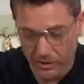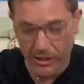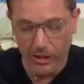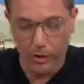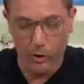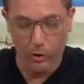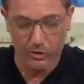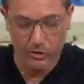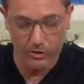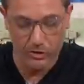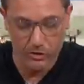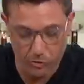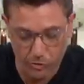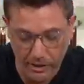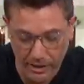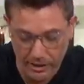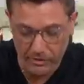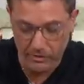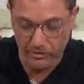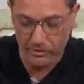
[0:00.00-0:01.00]
it goes
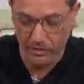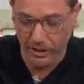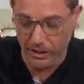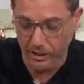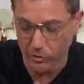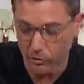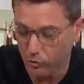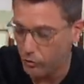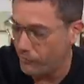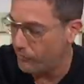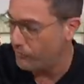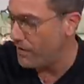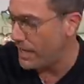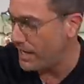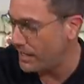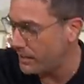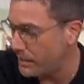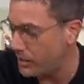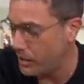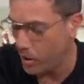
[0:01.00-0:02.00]
straight into
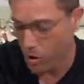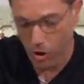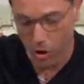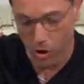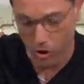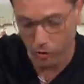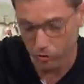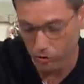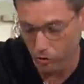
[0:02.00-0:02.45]
very hot